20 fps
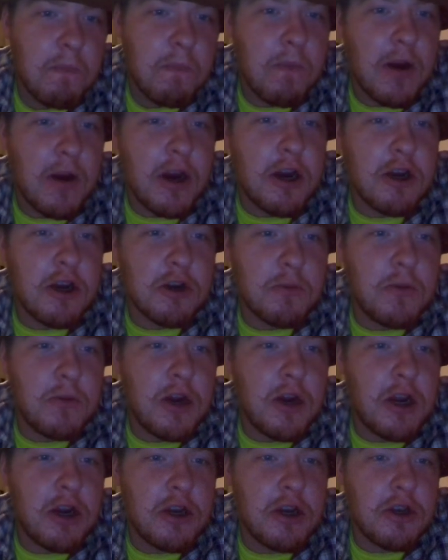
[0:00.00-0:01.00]
Mantis
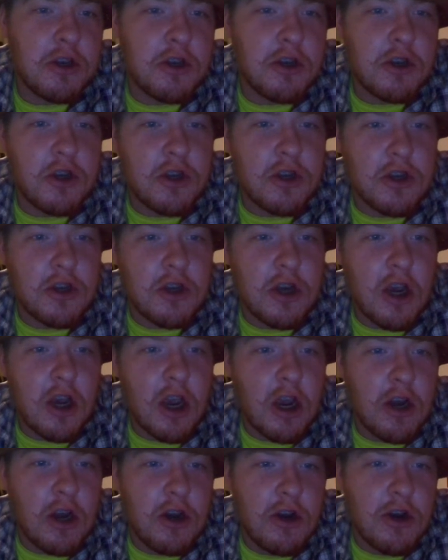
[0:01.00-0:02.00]
Man
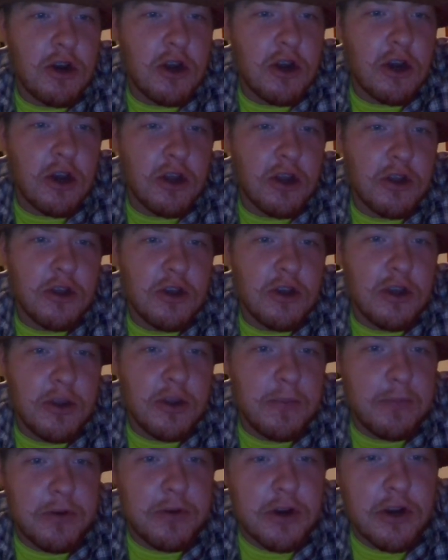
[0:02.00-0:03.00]
siding on
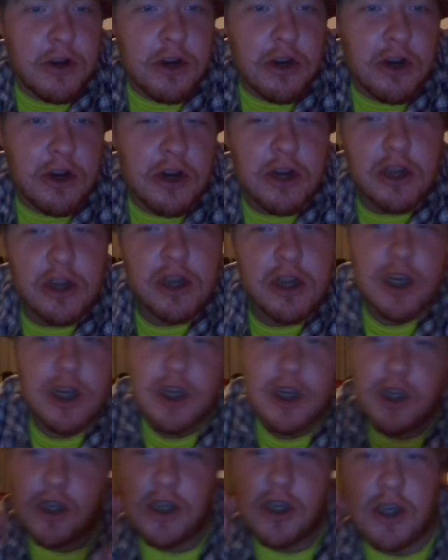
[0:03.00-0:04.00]
the Mekong.
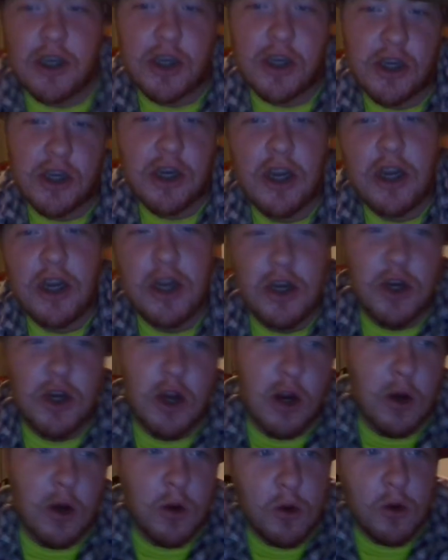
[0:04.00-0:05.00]
This ain't
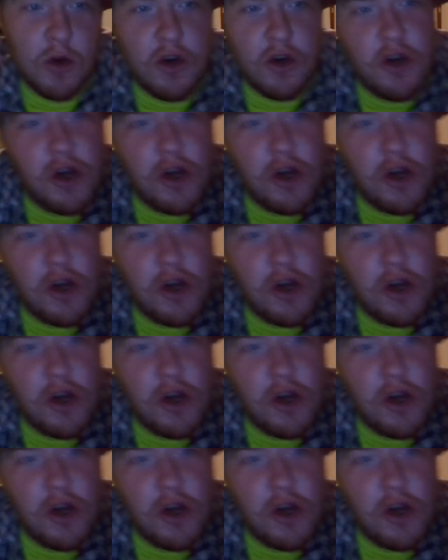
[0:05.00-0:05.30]
no